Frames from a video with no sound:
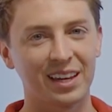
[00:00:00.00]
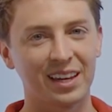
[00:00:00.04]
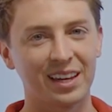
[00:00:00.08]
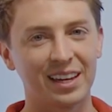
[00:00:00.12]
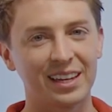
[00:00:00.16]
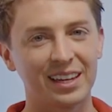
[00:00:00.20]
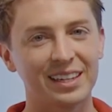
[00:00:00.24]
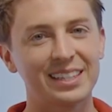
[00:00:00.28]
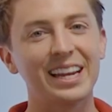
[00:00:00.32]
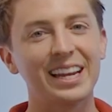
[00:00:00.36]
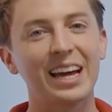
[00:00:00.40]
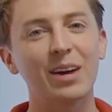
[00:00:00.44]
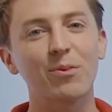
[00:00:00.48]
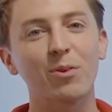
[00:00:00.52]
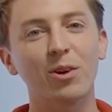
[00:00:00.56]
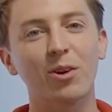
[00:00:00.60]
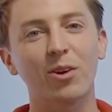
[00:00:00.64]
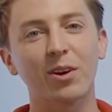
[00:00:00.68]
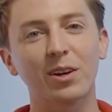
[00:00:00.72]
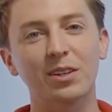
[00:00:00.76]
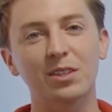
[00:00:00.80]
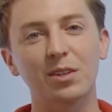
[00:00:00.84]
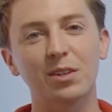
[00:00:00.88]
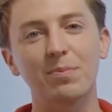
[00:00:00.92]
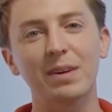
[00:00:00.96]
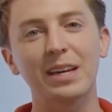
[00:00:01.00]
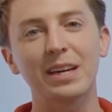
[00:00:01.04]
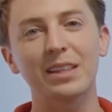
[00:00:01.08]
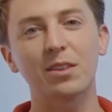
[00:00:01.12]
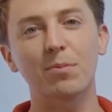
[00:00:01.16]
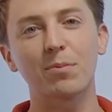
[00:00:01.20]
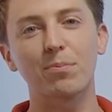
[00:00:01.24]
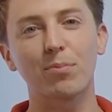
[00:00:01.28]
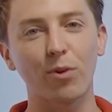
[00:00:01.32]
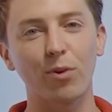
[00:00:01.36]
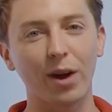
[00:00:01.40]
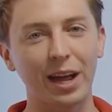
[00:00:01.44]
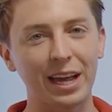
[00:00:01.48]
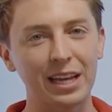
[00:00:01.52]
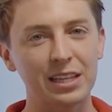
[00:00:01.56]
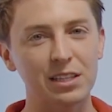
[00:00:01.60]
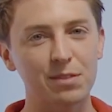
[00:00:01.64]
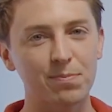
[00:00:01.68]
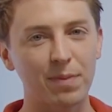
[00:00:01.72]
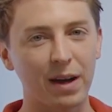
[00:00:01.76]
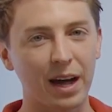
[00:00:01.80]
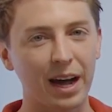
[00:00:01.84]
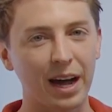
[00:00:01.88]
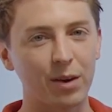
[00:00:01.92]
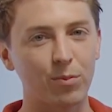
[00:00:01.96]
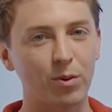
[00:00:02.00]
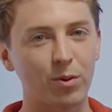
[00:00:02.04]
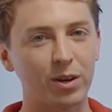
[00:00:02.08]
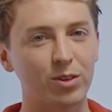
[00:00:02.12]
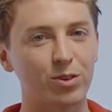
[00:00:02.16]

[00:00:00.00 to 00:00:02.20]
Today, we're going to meet the brains behind what